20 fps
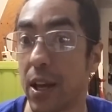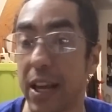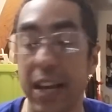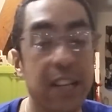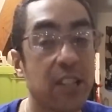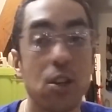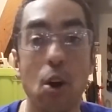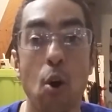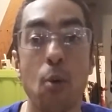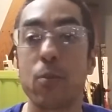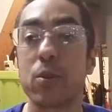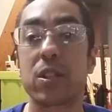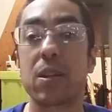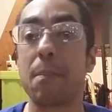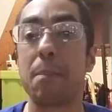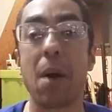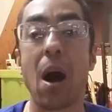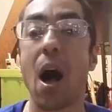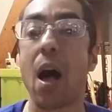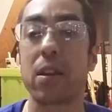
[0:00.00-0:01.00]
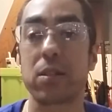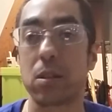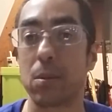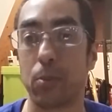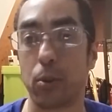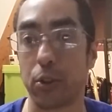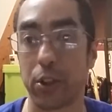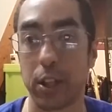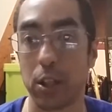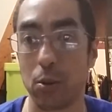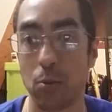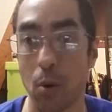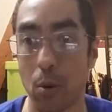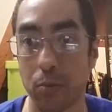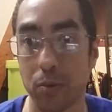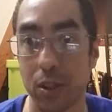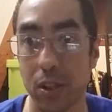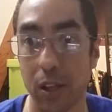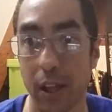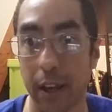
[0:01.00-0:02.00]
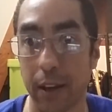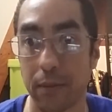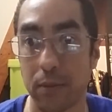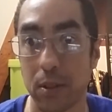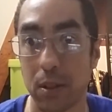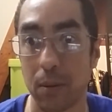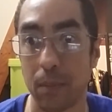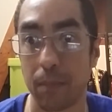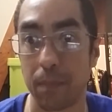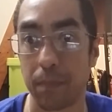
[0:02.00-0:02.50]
it's almost impossible that you own slaves.